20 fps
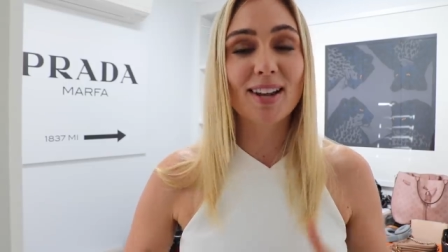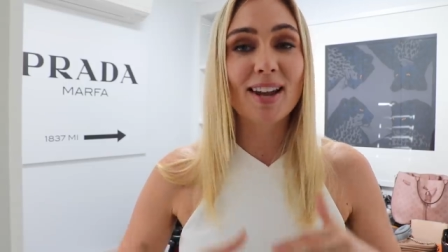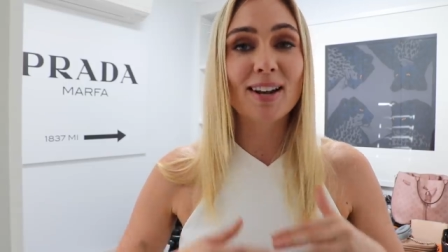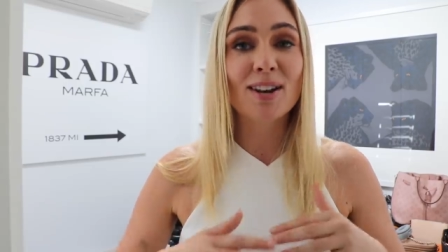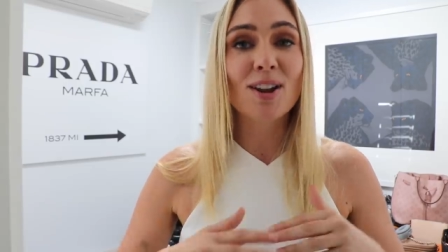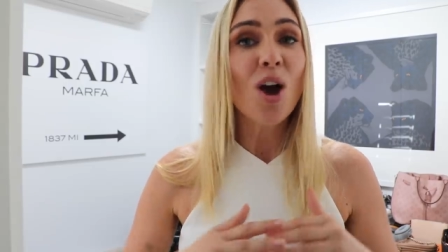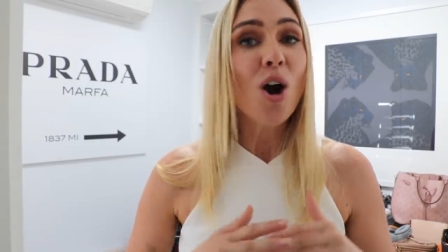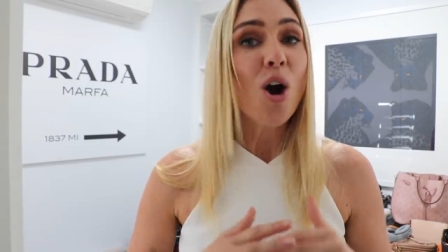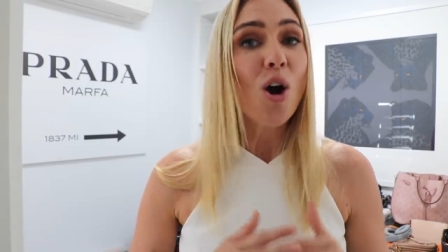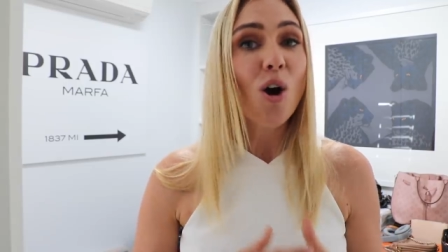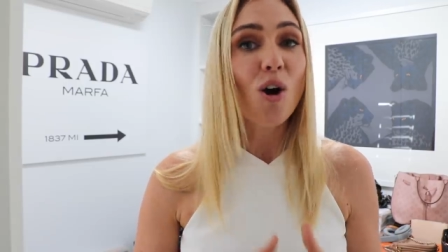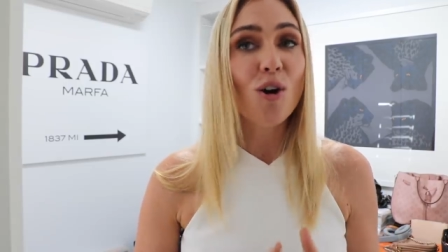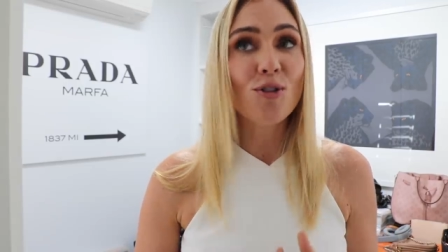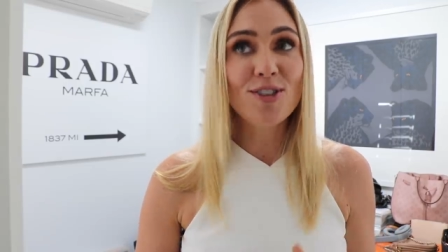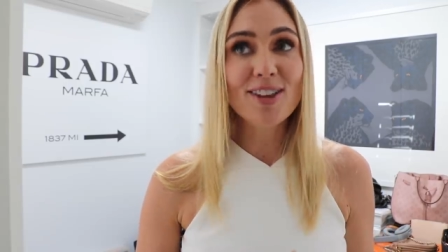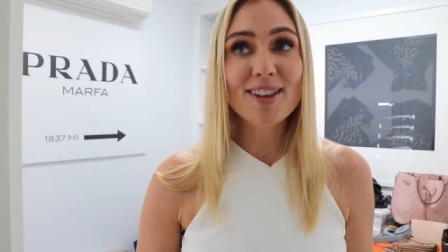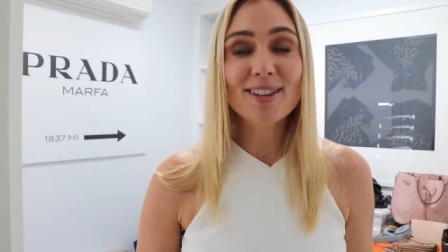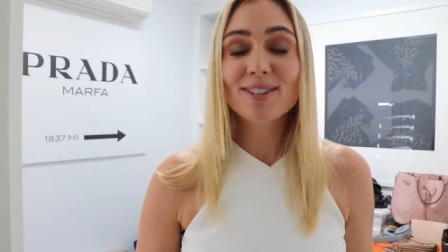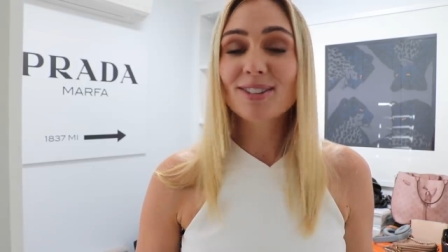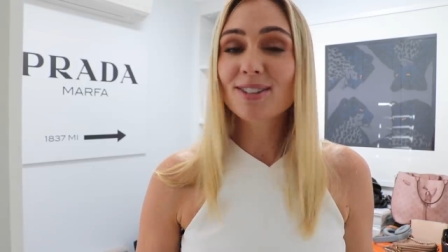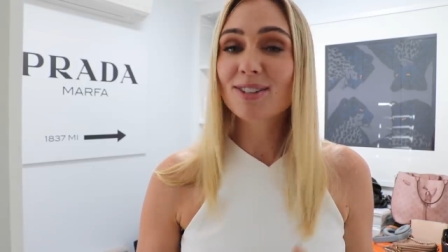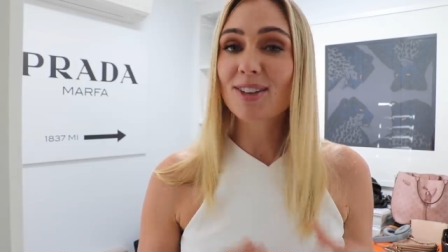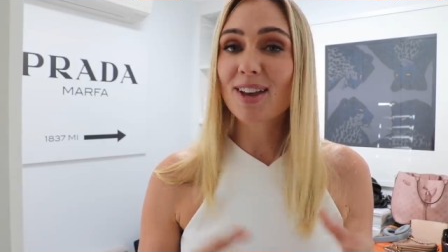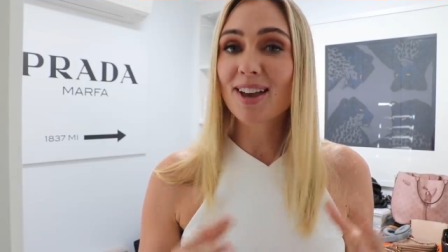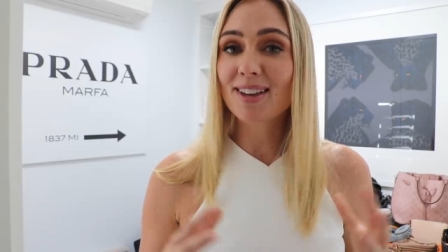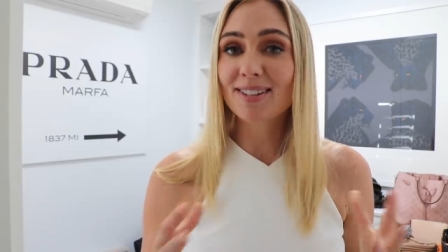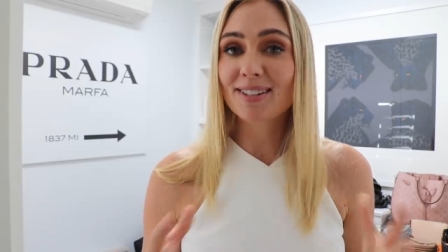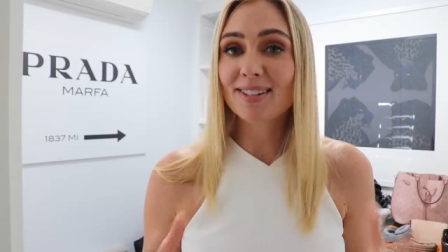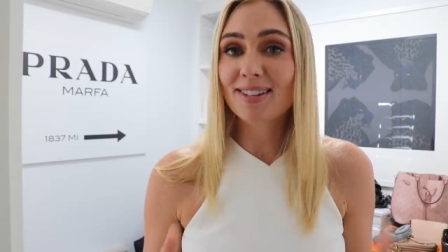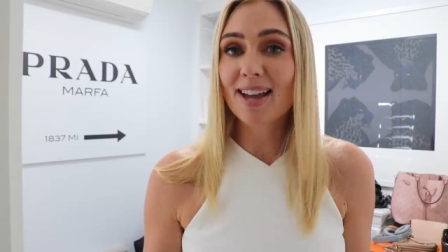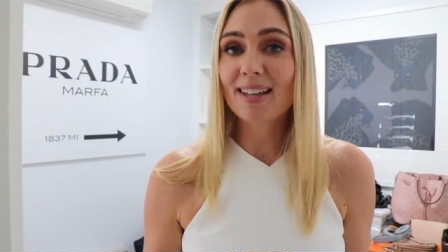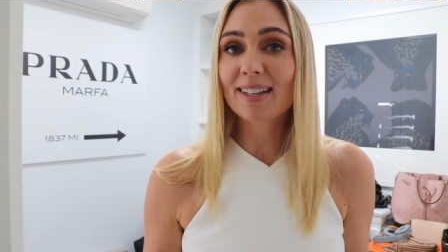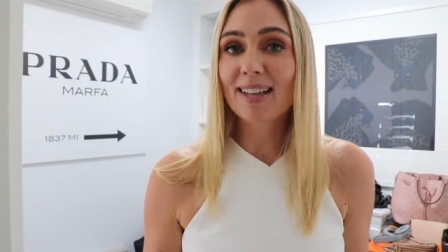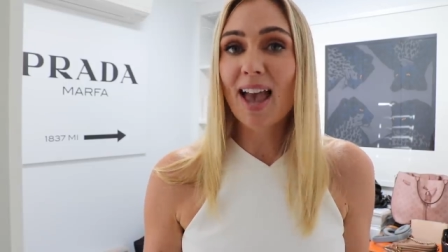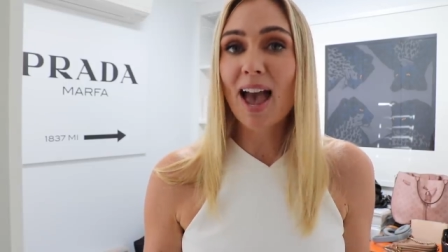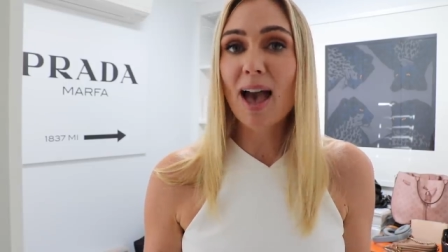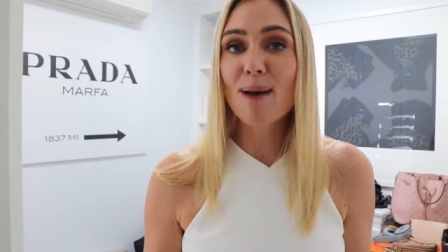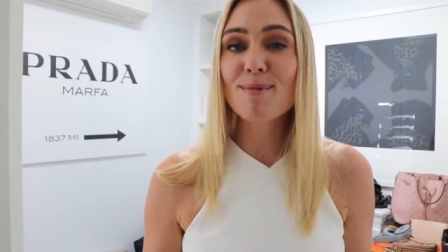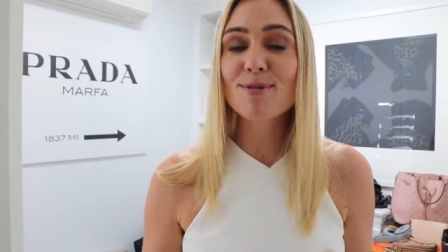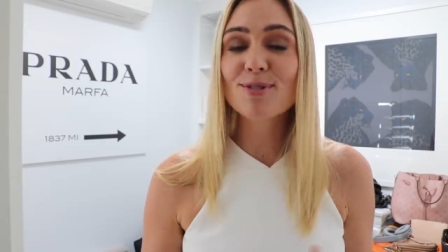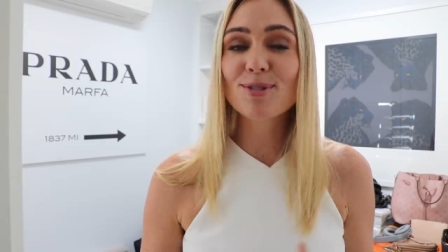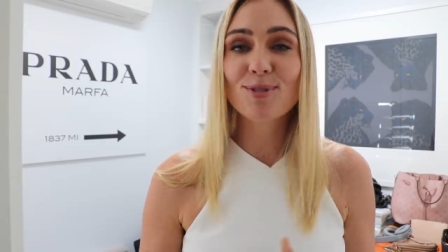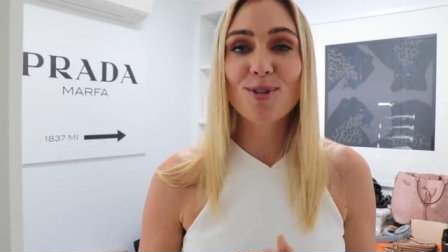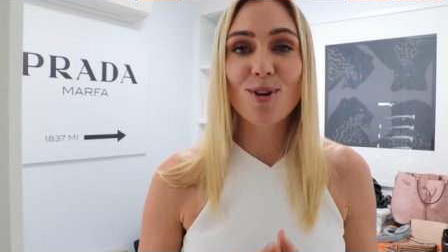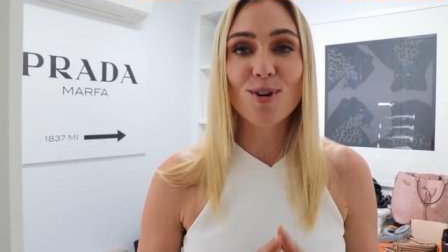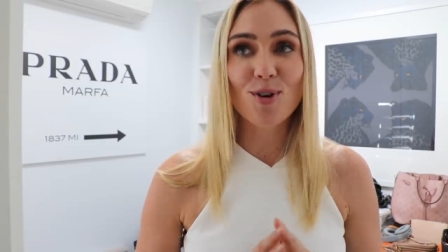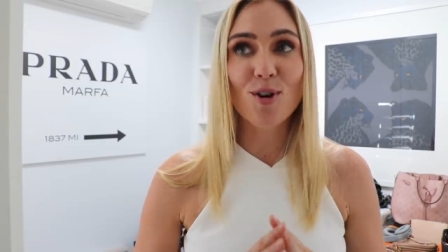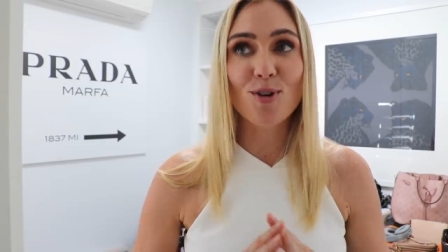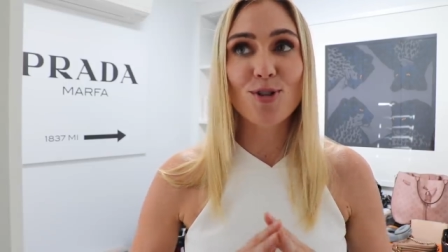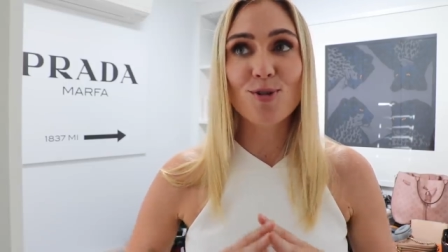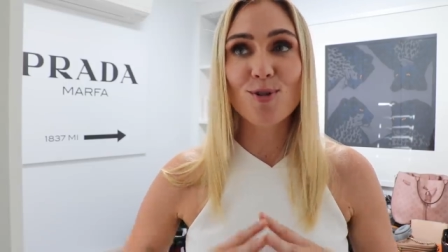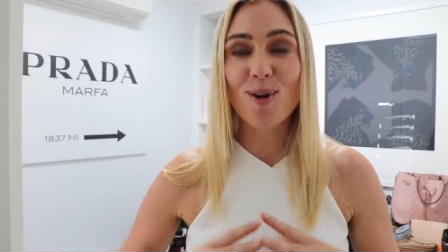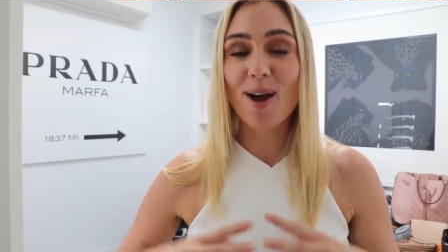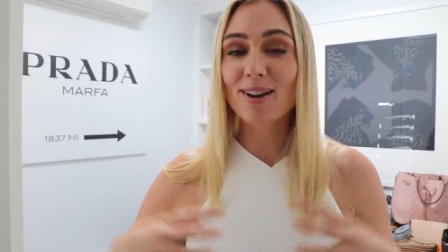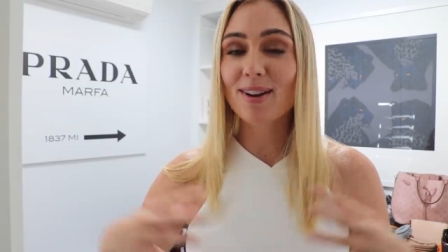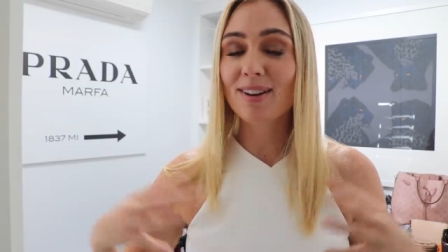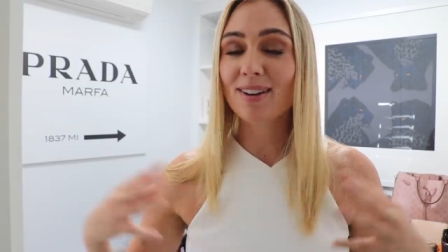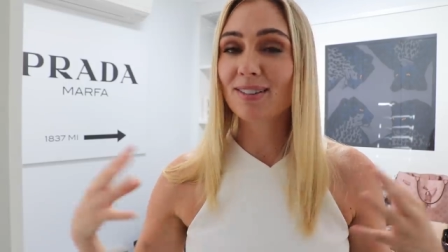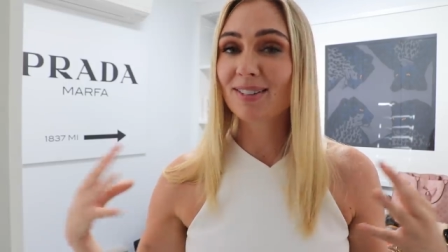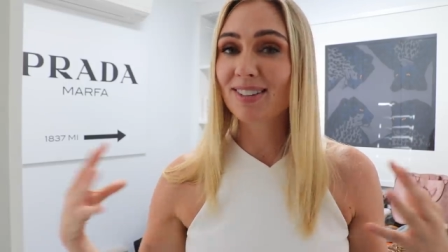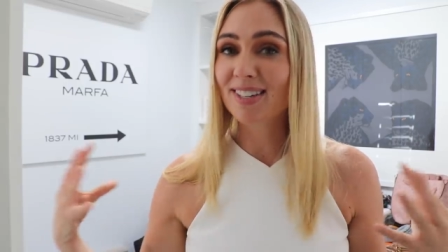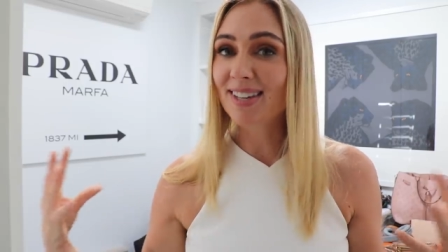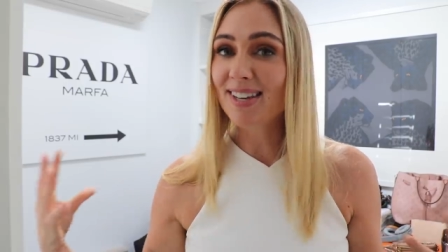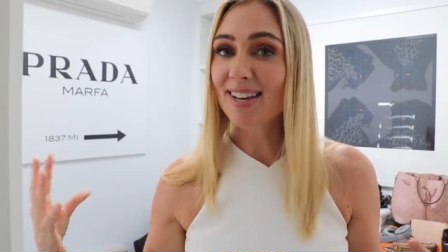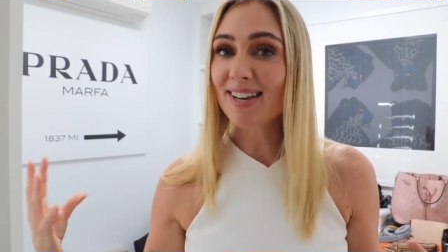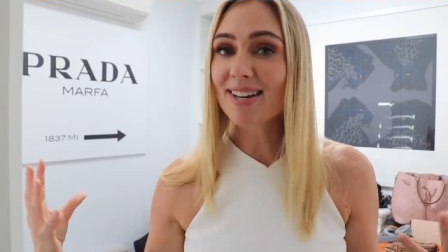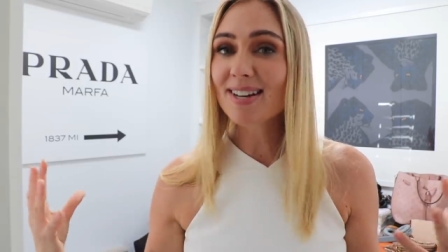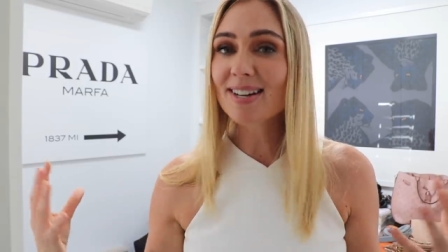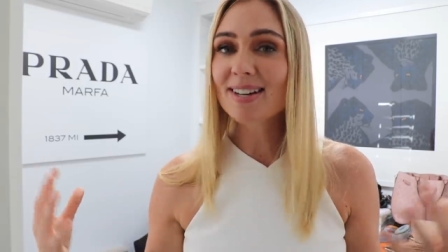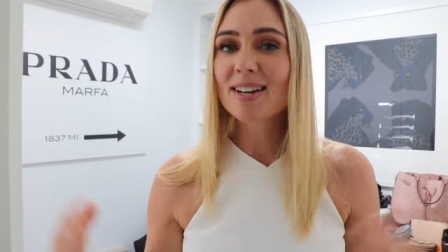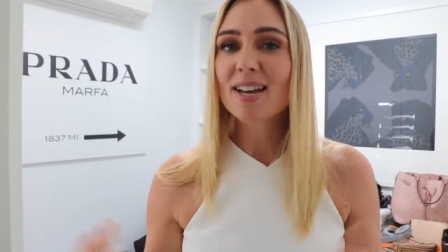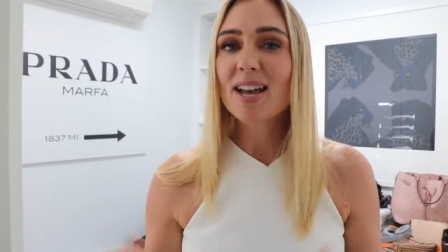And this, as a daily habit throughout a year,